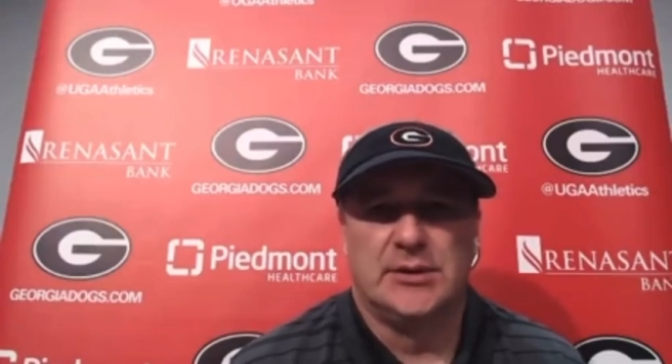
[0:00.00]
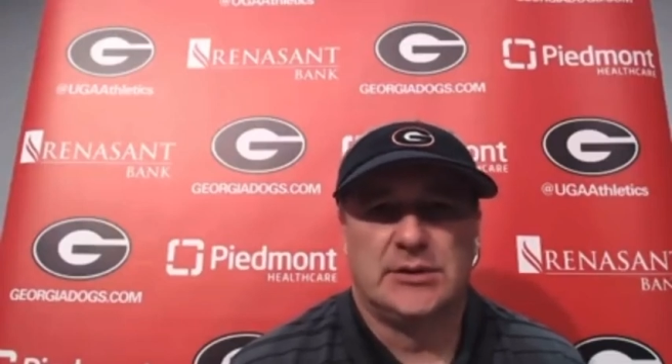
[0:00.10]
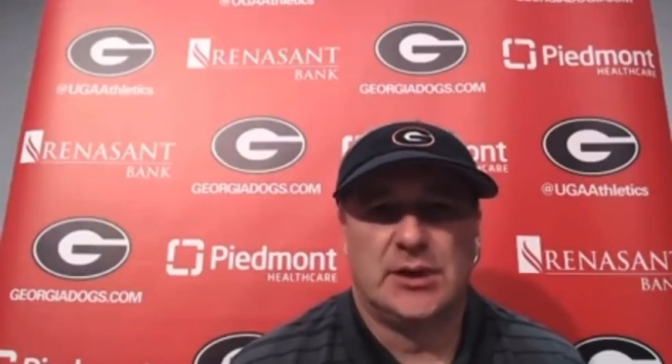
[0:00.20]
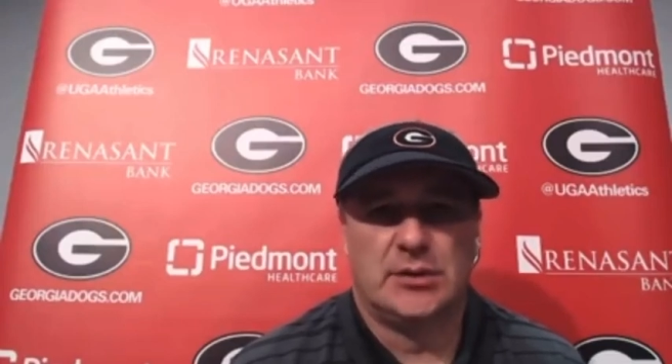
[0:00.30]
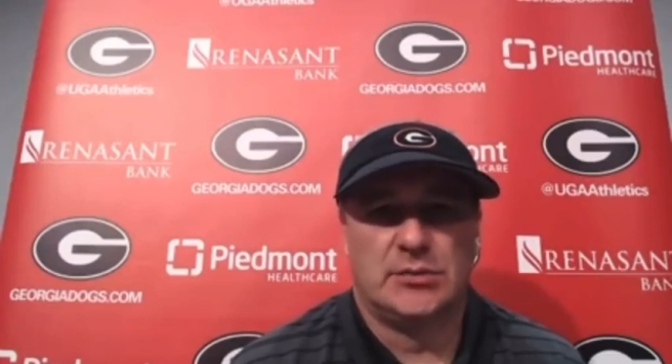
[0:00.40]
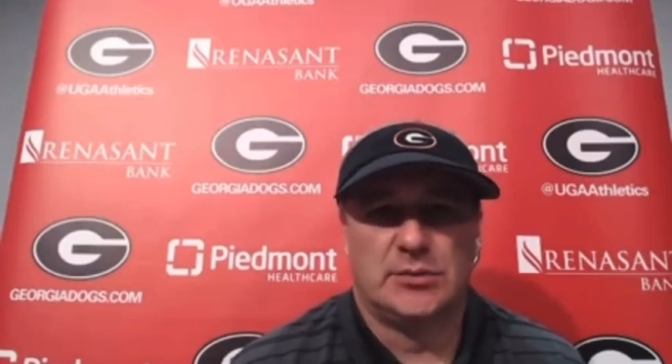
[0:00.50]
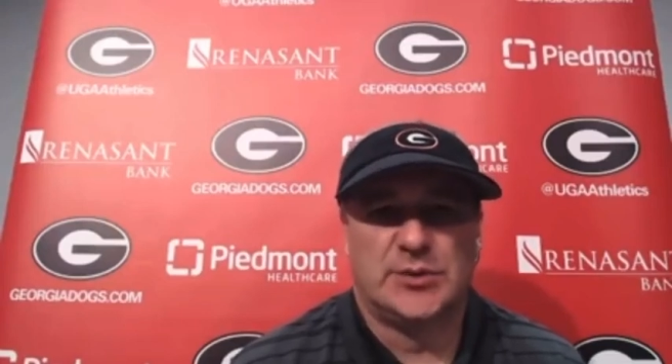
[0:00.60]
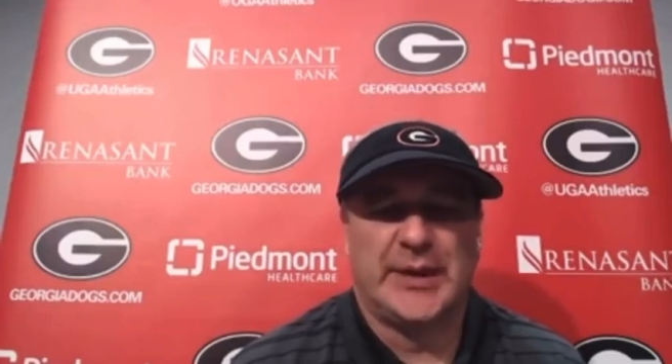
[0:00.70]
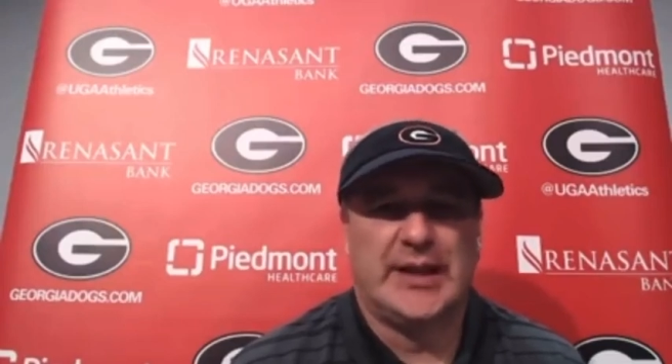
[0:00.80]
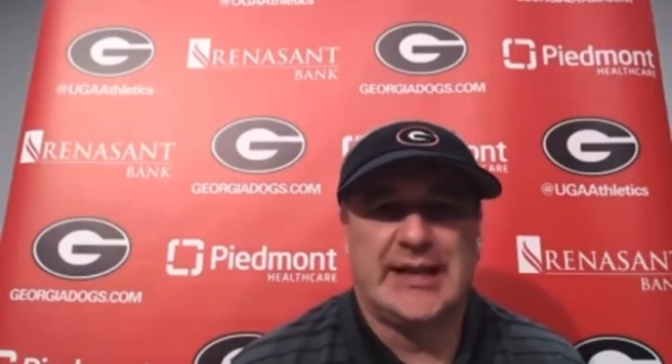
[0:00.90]
So
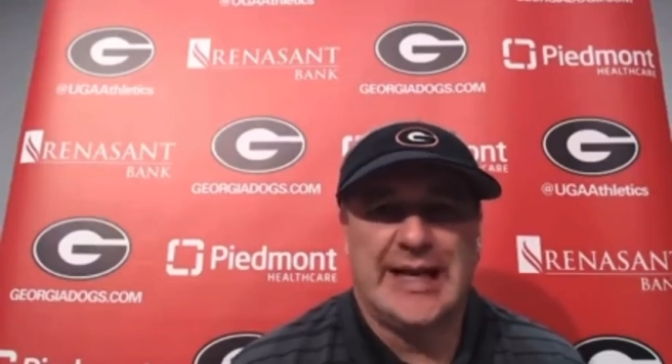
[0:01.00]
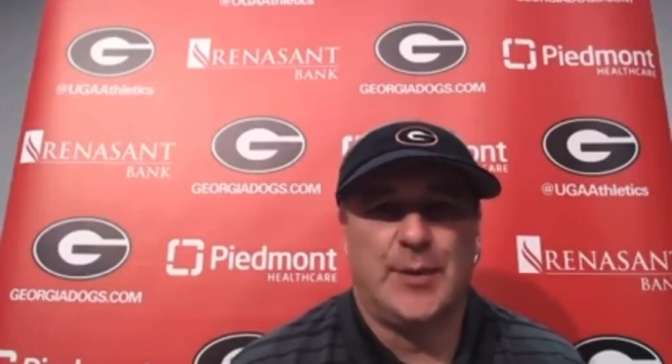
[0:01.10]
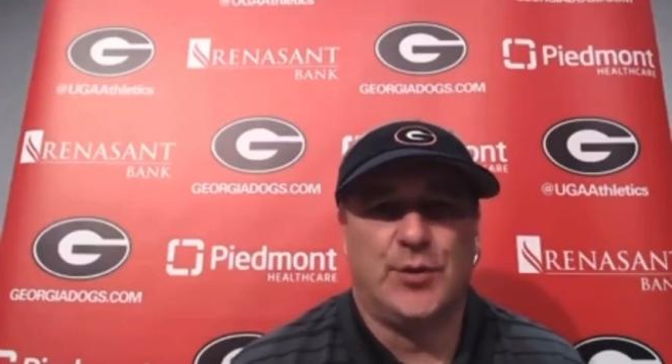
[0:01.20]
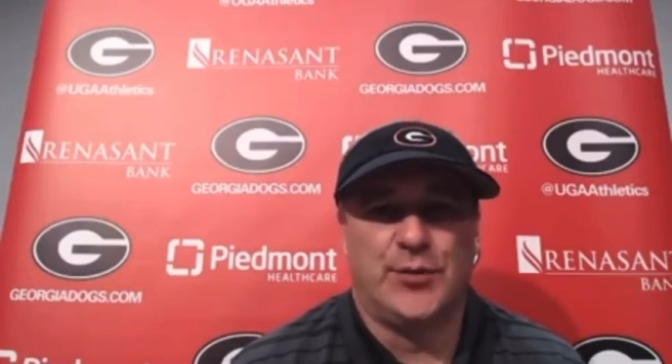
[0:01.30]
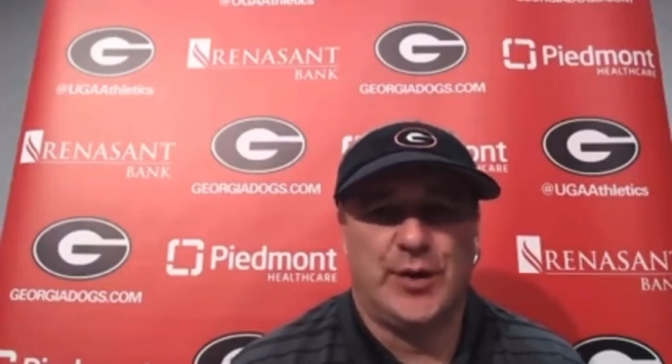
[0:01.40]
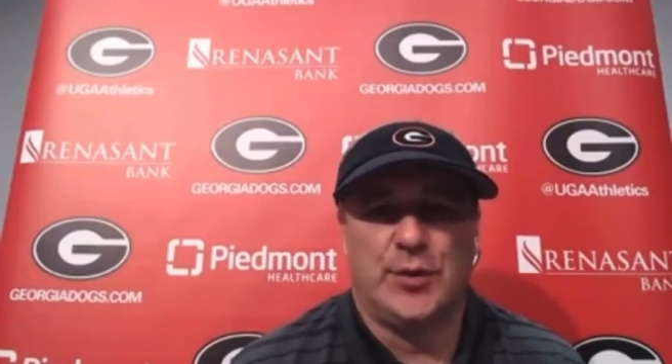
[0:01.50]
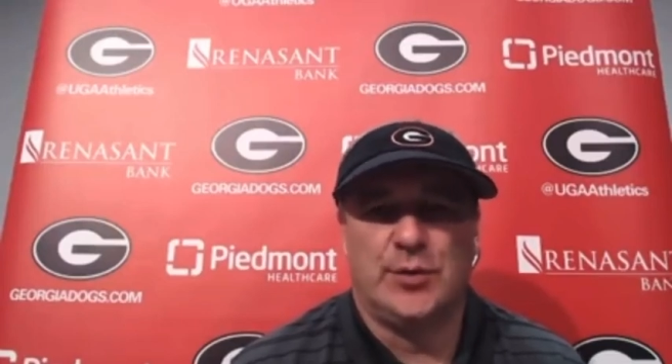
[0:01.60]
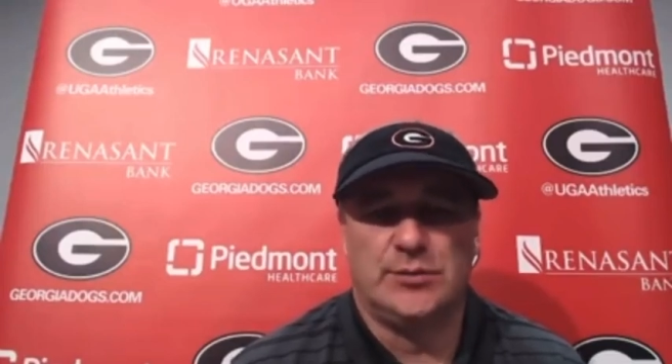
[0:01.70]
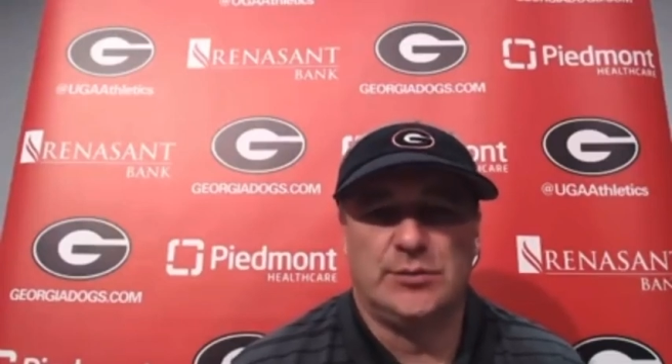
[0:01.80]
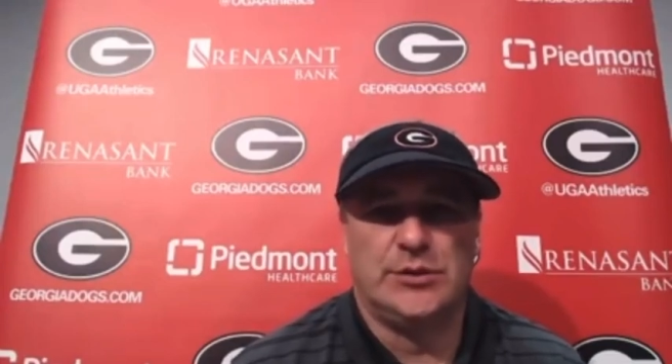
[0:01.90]
spending time on the
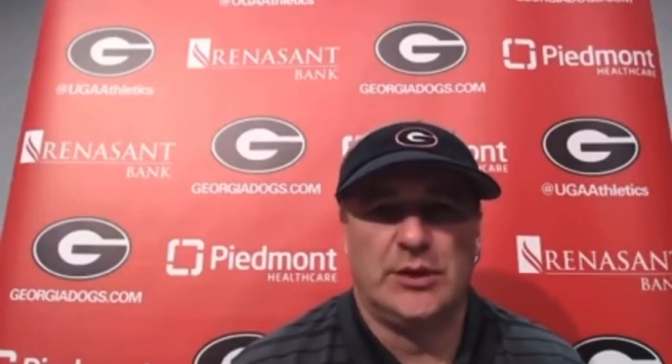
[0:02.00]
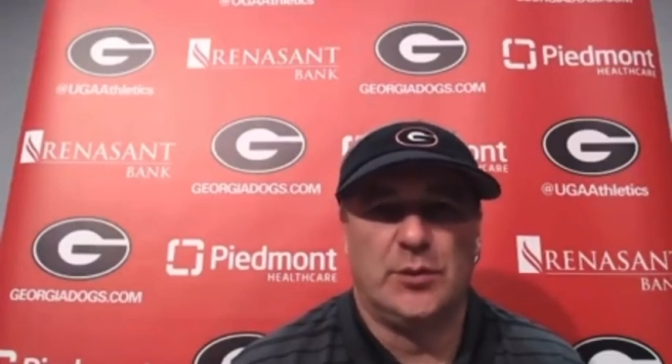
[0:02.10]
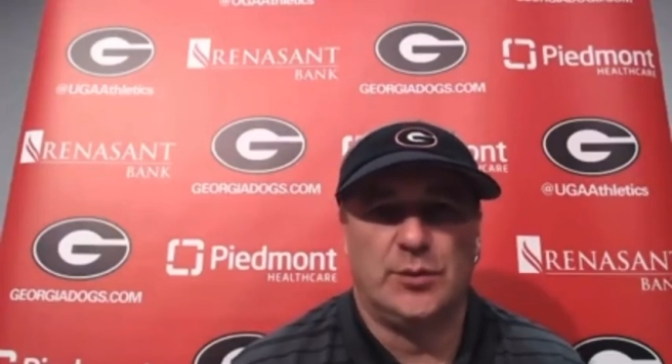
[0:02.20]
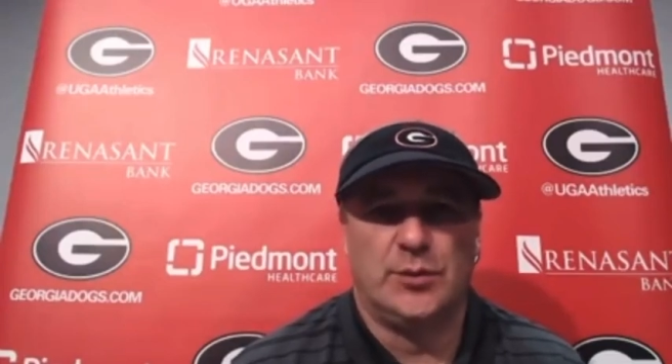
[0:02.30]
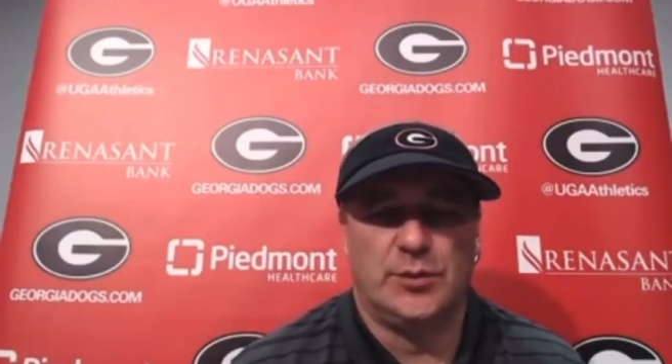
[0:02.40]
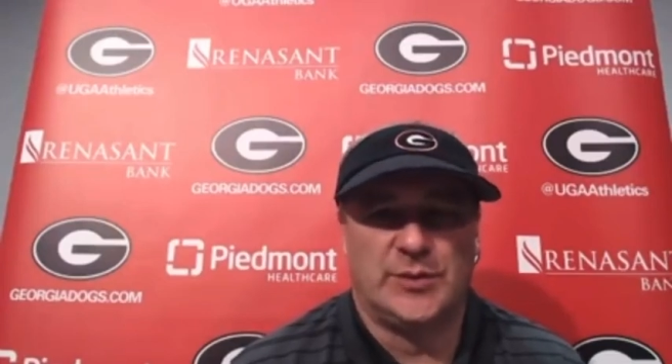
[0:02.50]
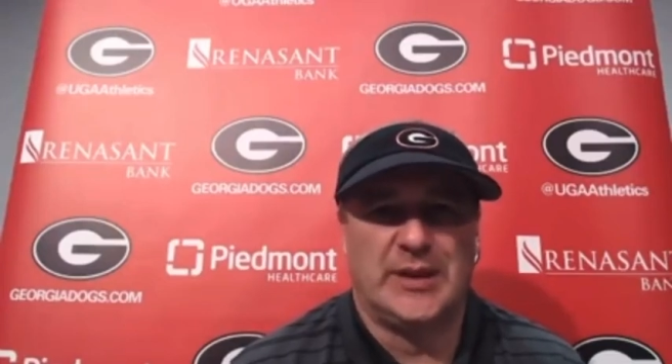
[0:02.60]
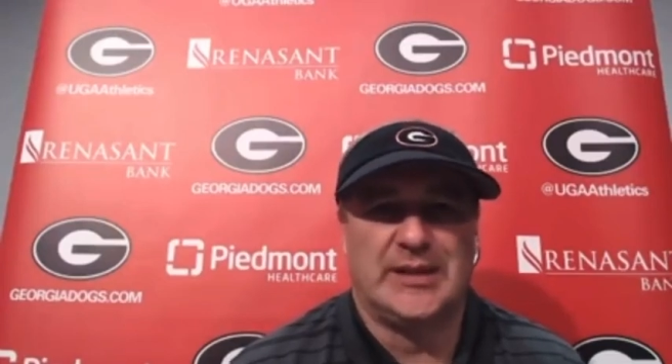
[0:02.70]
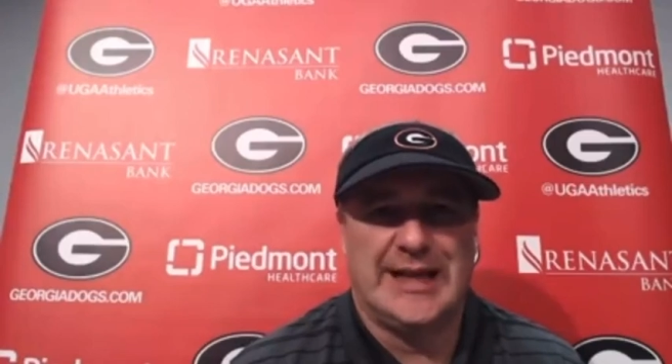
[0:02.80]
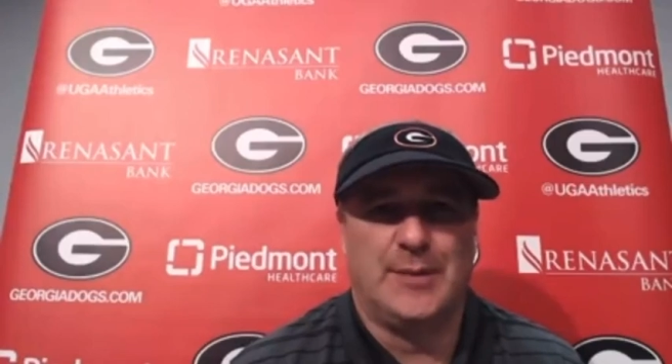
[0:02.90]
phone, you know,
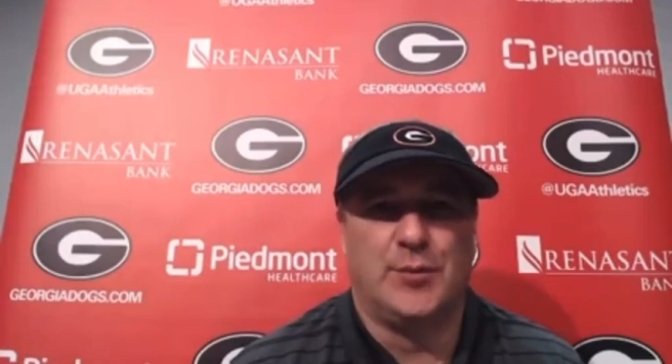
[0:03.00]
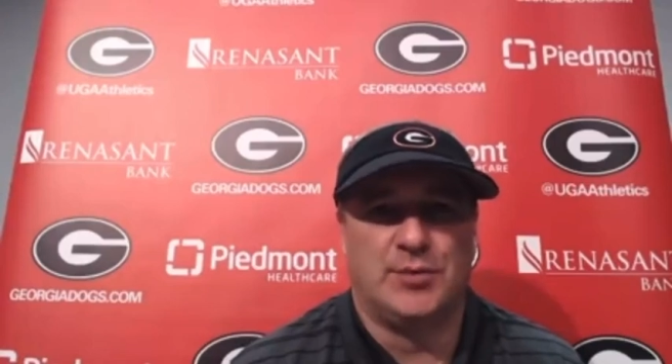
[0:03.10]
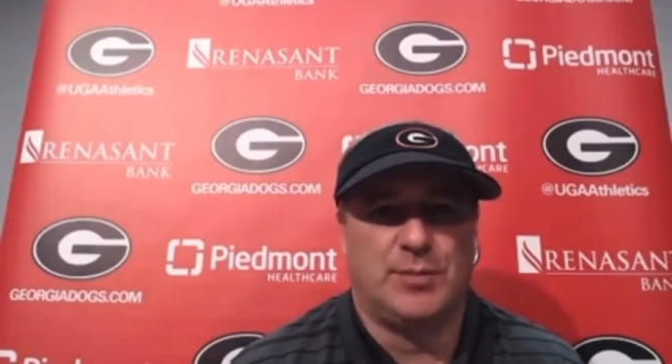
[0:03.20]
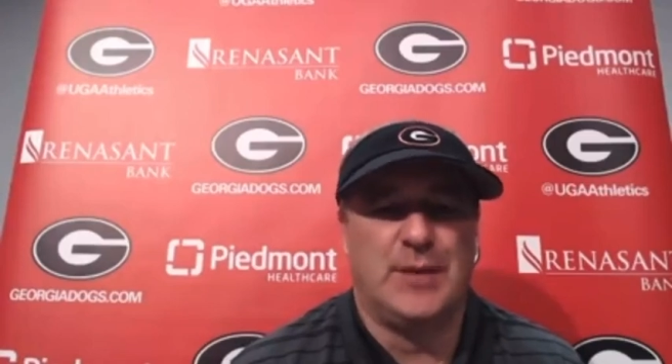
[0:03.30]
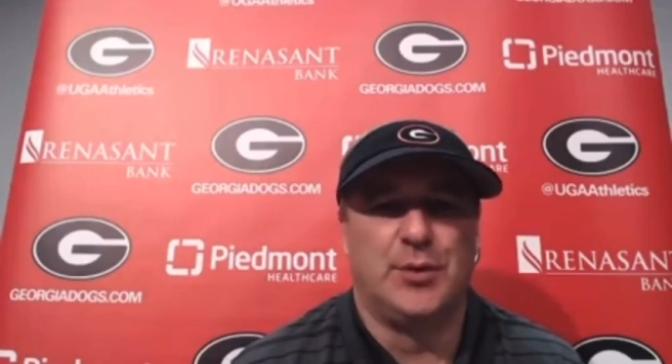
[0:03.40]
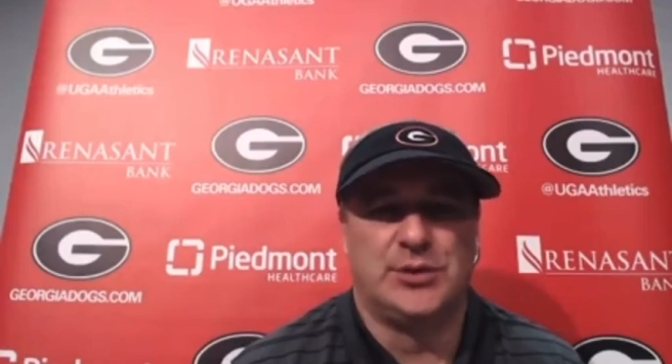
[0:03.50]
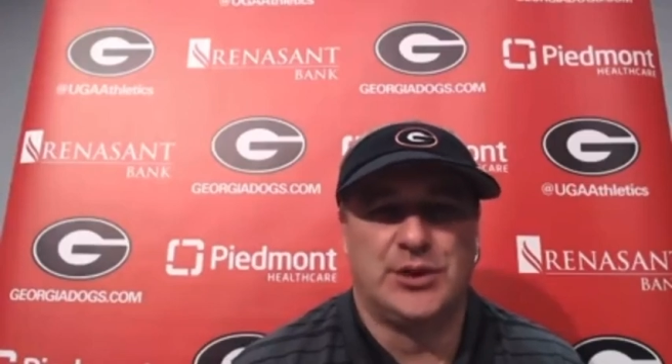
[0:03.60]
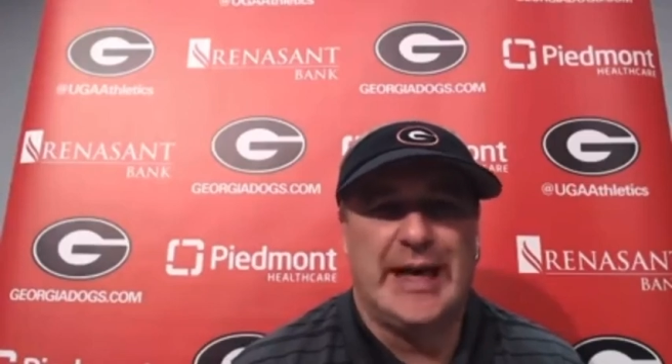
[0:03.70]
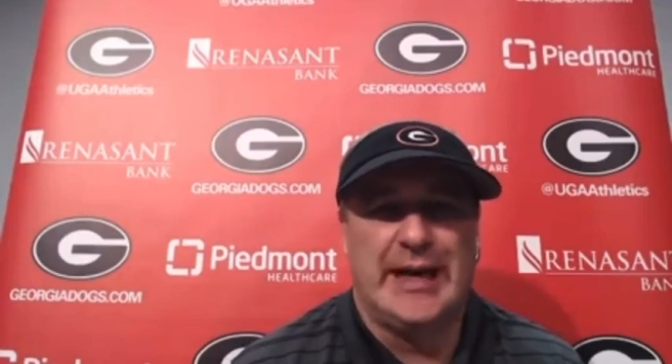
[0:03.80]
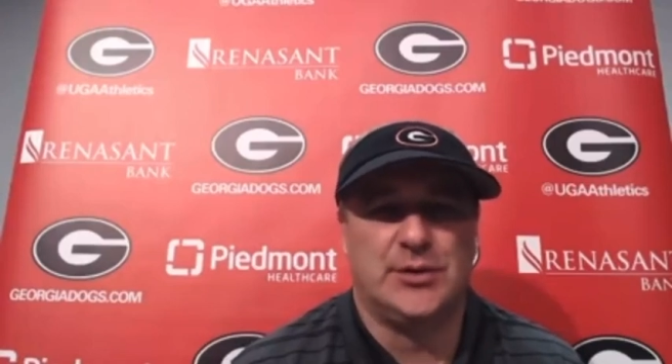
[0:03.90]
spending time with people at
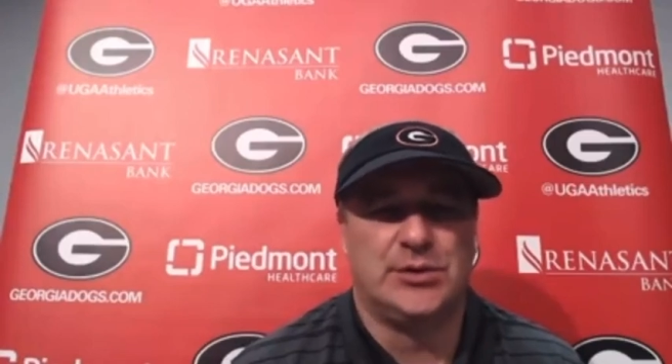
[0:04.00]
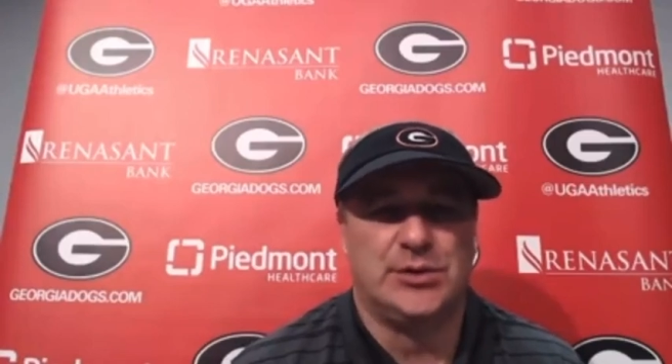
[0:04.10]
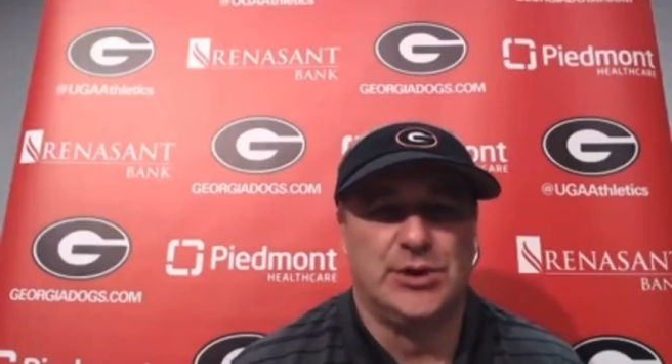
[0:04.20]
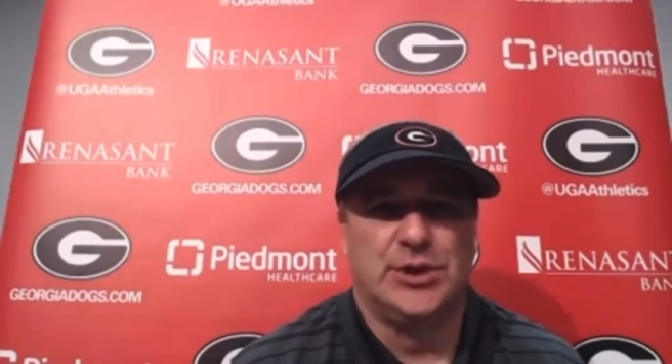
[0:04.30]
your house,